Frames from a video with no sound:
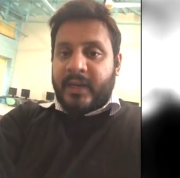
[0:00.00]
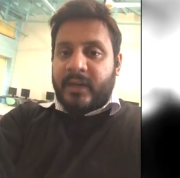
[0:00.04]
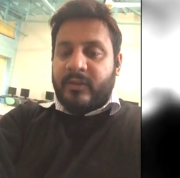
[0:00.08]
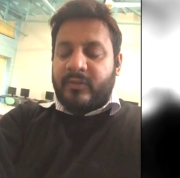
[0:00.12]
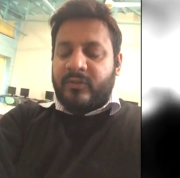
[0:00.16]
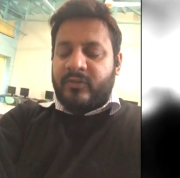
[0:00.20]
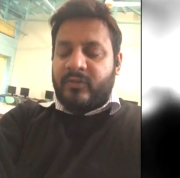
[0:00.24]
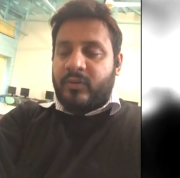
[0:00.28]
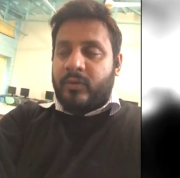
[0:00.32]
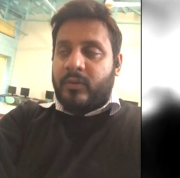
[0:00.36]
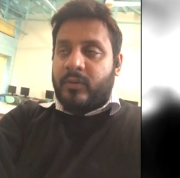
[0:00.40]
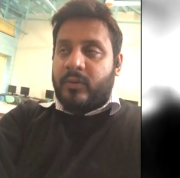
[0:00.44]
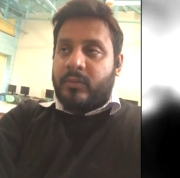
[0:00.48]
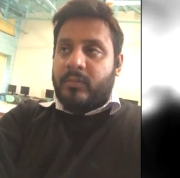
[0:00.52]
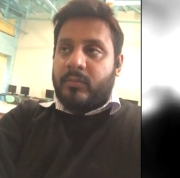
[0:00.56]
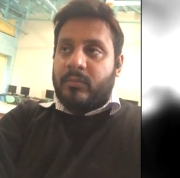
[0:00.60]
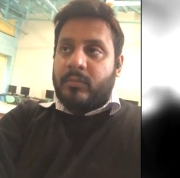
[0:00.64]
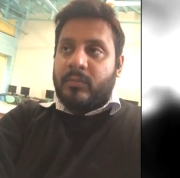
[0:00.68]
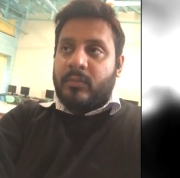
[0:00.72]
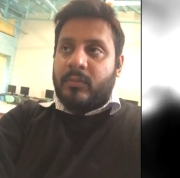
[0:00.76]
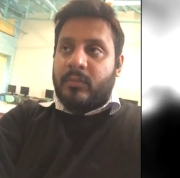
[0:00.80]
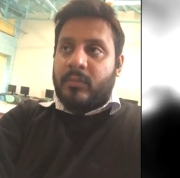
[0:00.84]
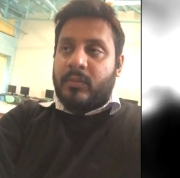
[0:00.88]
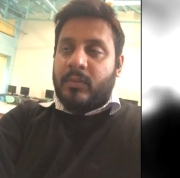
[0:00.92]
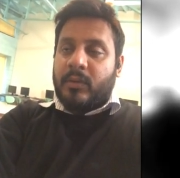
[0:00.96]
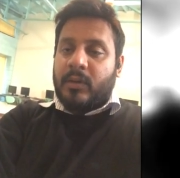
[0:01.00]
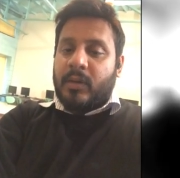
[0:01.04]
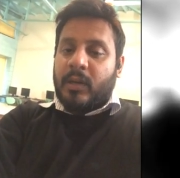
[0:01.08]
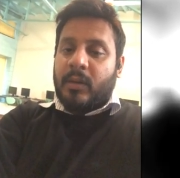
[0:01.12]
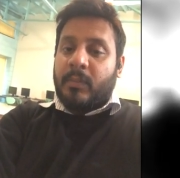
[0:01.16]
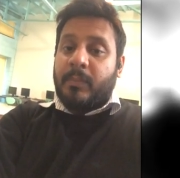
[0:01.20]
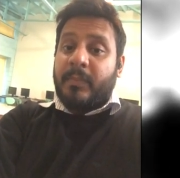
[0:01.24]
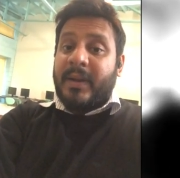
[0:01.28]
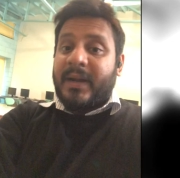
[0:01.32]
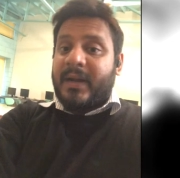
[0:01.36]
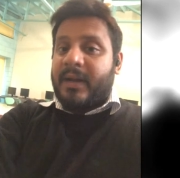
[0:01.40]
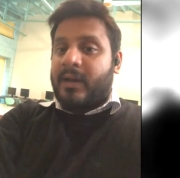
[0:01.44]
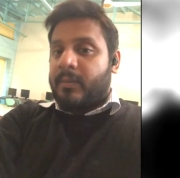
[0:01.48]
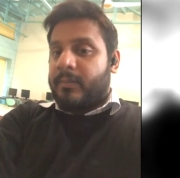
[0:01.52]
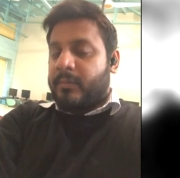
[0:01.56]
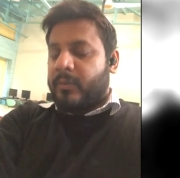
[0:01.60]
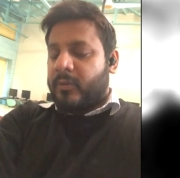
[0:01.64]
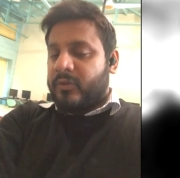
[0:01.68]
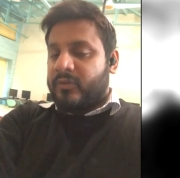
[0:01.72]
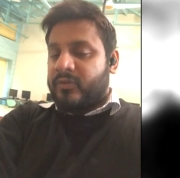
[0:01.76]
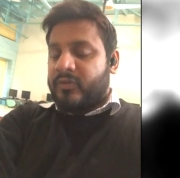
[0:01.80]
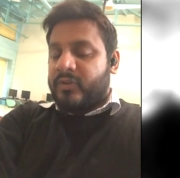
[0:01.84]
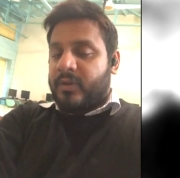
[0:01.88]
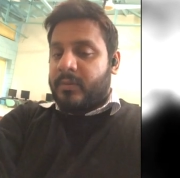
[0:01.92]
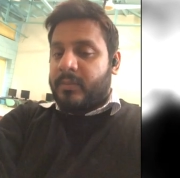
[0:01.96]
So a better
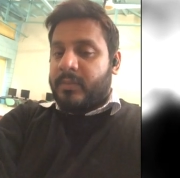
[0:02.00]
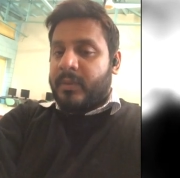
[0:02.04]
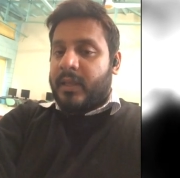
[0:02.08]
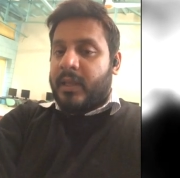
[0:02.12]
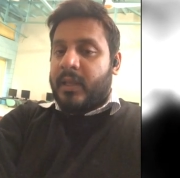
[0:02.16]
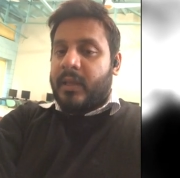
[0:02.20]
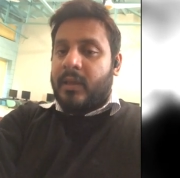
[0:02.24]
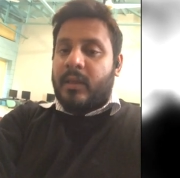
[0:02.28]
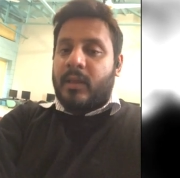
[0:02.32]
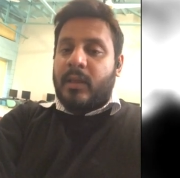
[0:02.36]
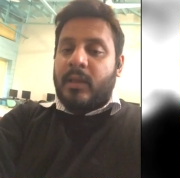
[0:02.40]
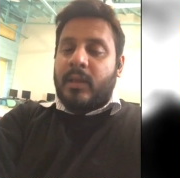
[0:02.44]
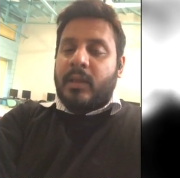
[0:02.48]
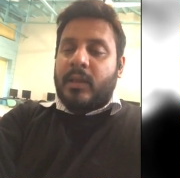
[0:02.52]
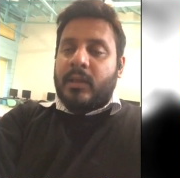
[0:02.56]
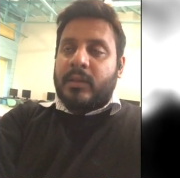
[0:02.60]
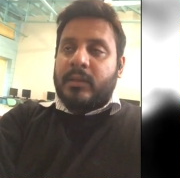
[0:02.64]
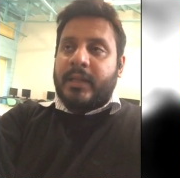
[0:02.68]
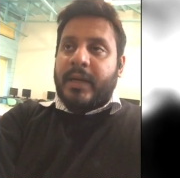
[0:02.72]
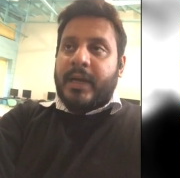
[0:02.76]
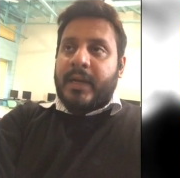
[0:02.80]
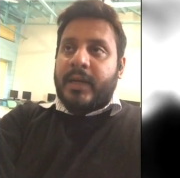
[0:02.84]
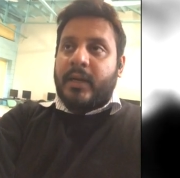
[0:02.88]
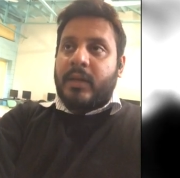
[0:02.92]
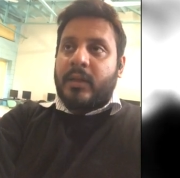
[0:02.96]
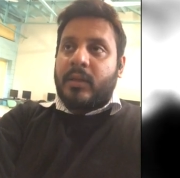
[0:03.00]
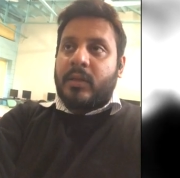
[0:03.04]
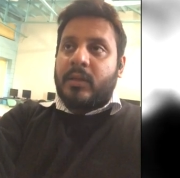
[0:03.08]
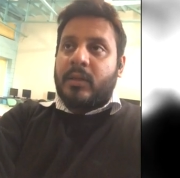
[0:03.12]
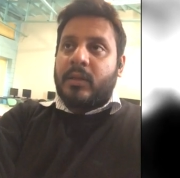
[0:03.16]
approach could be that,